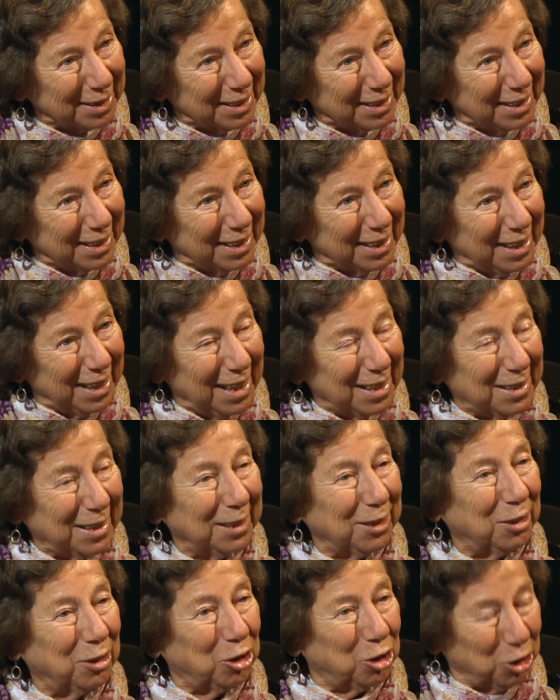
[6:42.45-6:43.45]
Mm -hmm. And I
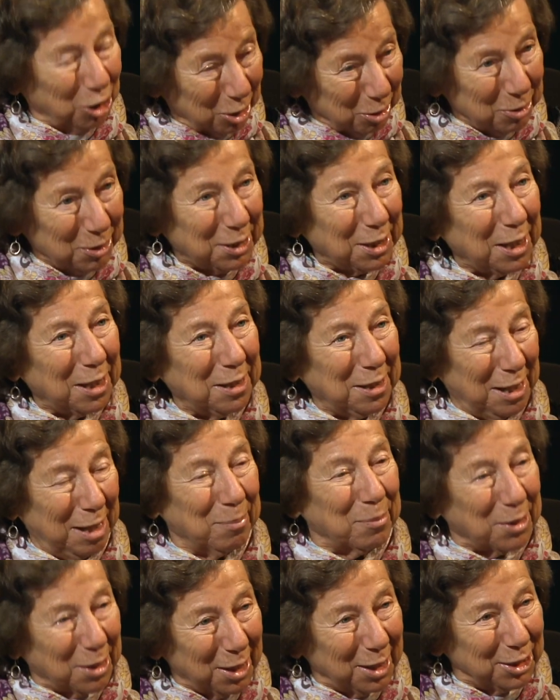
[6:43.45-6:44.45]
chose that name
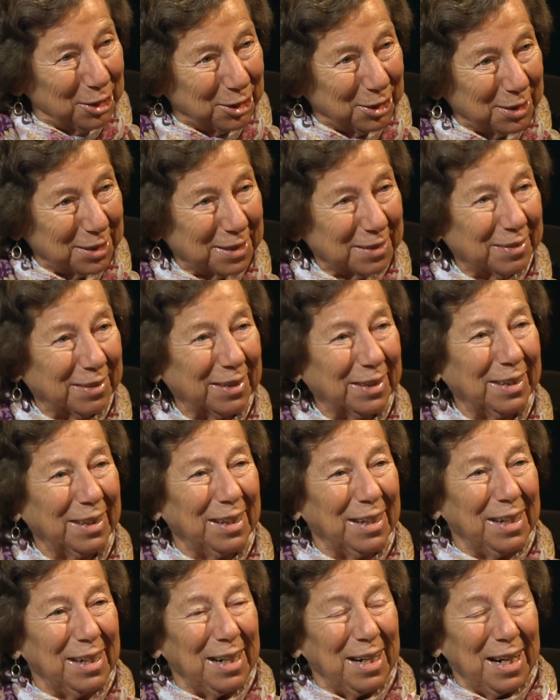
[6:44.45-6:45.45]
consciously,
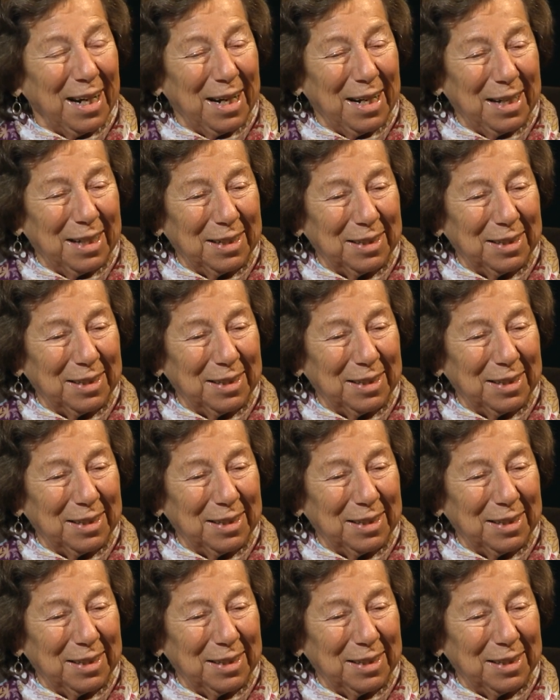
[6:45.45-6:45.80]
yeah.